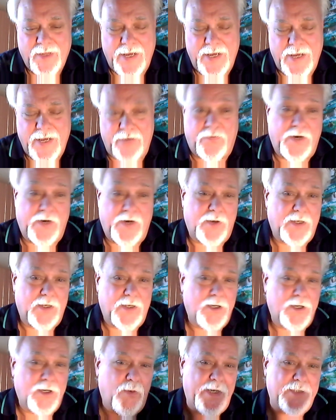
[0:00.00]
and frankly,
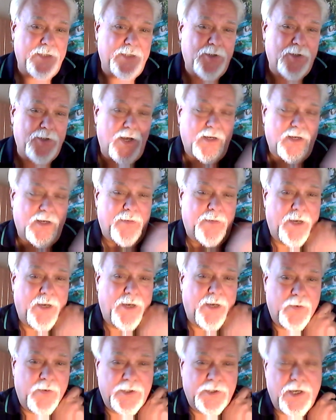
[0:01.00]
you know, we didn't talk about
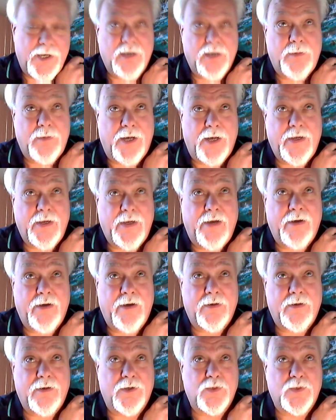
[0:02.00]
when we we're talking about
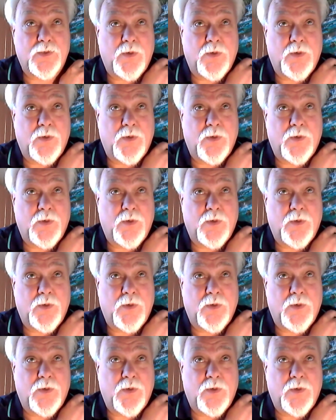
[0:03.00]
characters.